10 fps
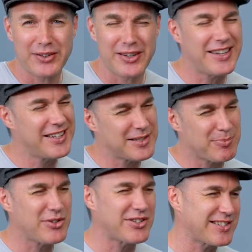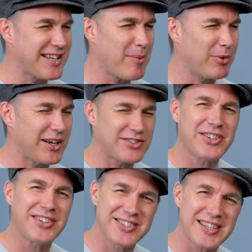You're supposed to slap likes. You
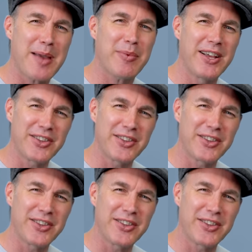can slap